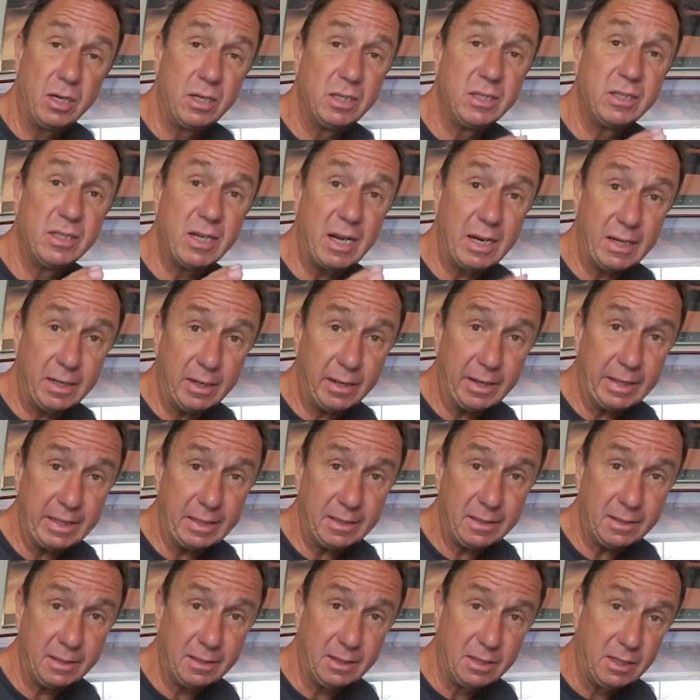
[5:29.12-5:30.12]

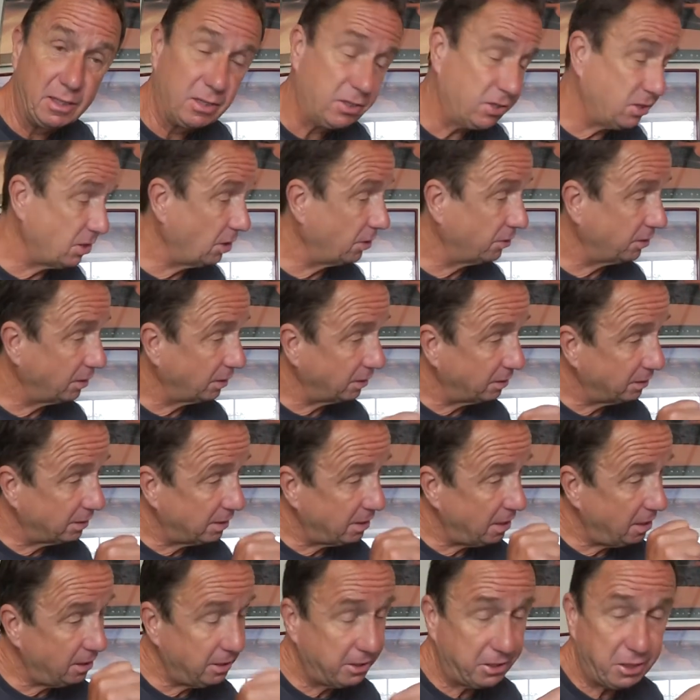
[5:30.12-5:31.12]
daylight, so that the
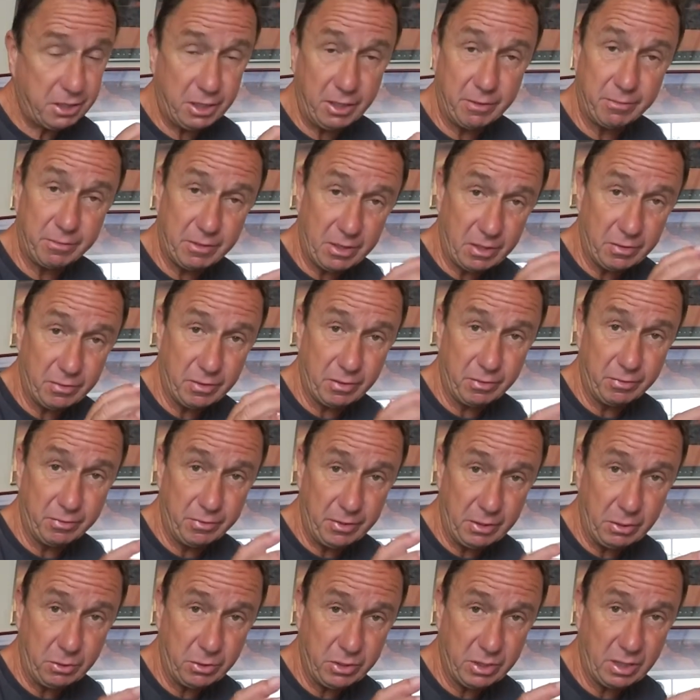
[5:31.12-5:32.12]
color shift of the
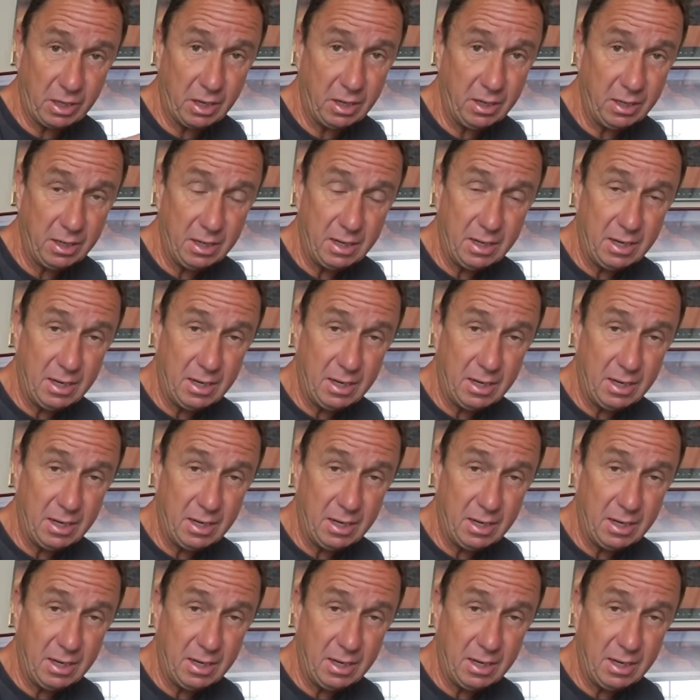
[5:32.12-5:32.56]
filter